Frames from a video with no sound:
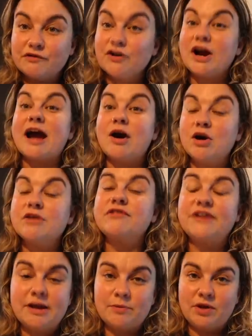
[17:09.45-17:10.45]
for our
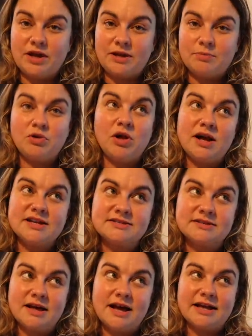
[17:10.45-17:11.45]
family,
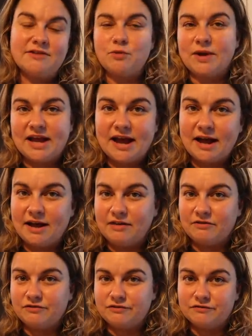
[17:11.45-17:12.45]
plus like if we
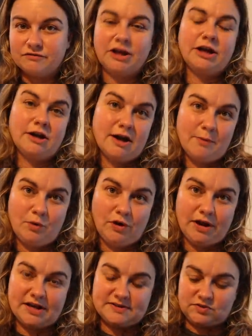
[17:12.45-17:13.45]
have like a couple
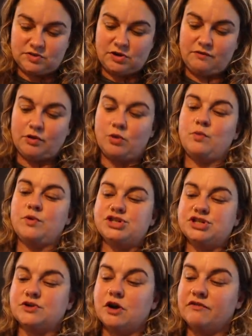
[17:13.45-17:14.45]
of guests over,
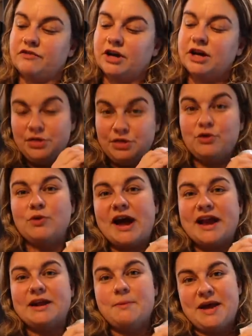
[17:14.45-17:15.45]
which is often, the
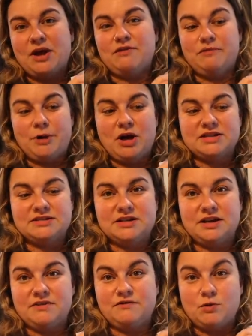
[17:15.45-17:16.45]
right amount of
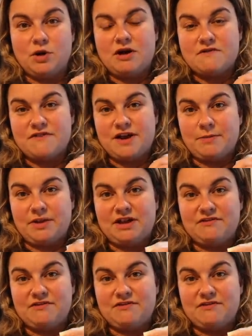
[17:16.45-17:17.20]
pasta for our family.